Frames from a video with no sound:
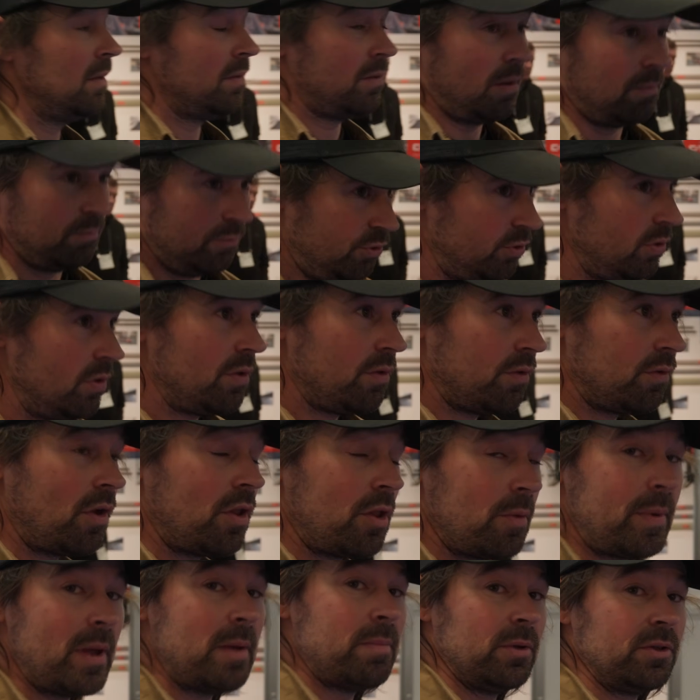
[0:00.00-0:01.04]
I'm sure there's
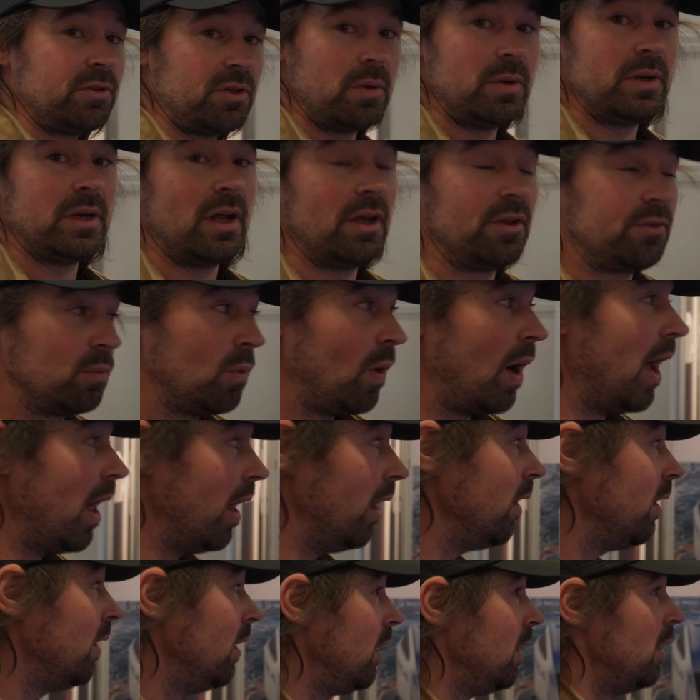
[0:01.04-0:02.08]
other people doing it as
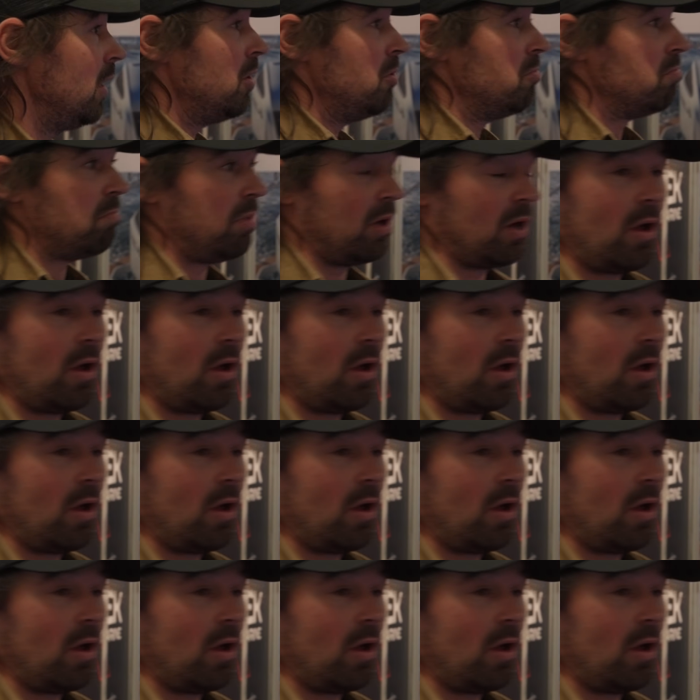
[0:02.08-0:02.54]
well, but